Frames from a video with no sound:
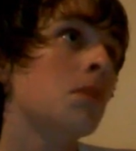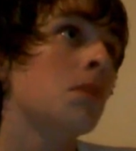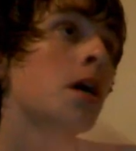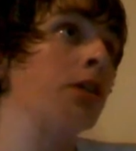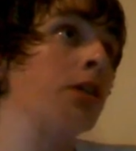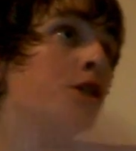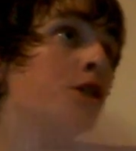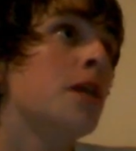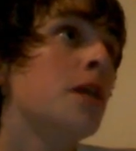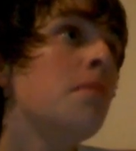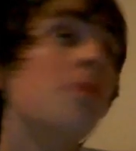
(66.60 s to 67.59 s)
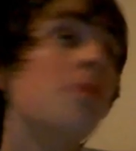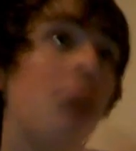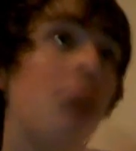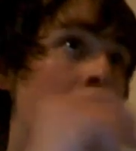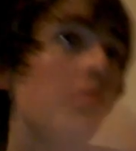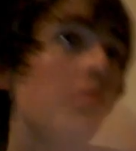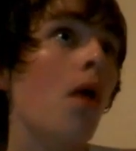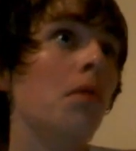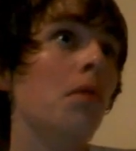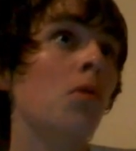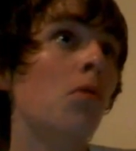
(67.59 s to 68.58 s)
cheap and it probably won't
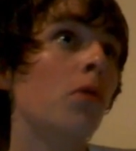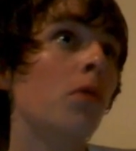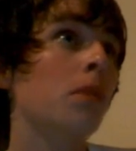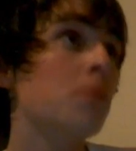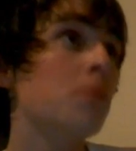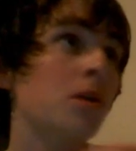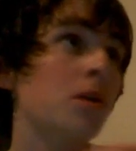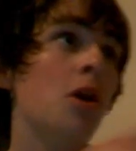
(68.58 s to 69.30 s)
work, but you know,